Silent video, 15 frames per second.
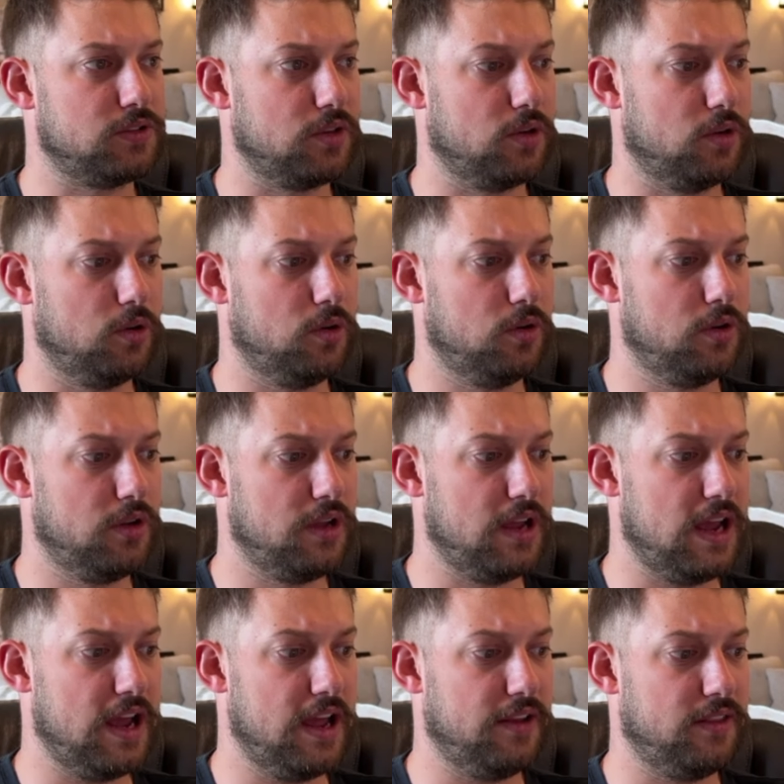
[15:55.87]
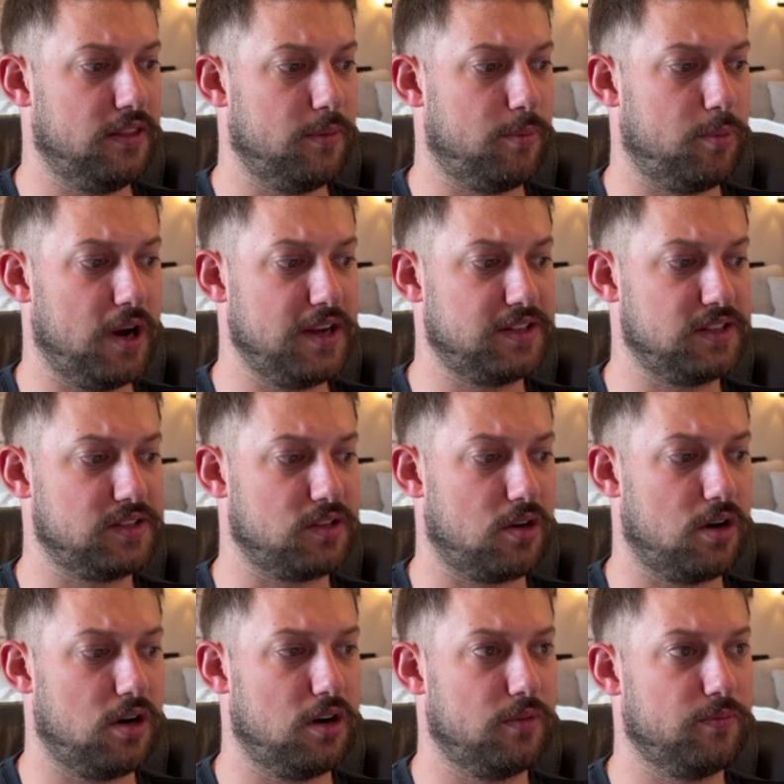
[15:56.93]
So, and the prices
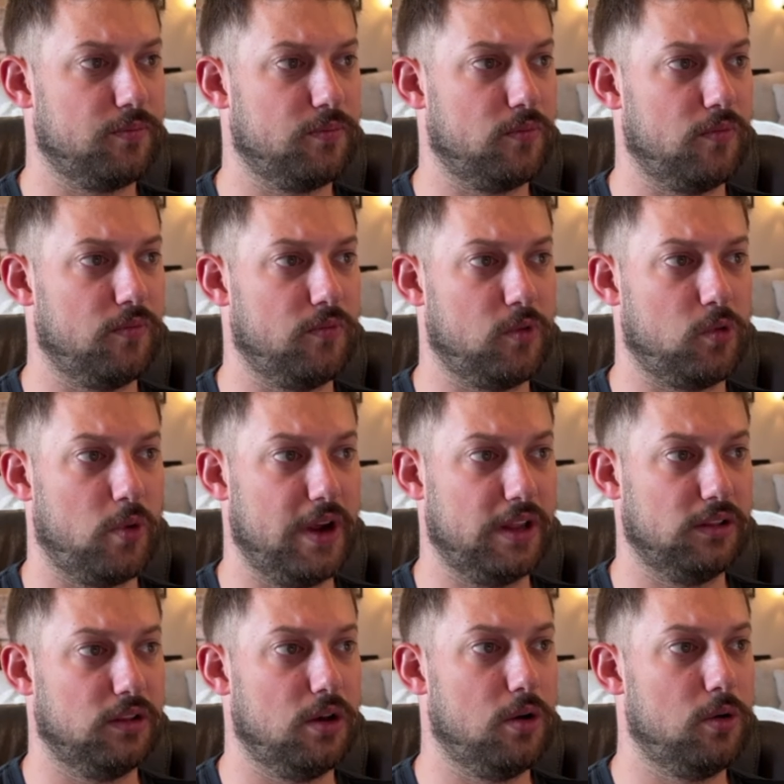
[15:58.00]
are quite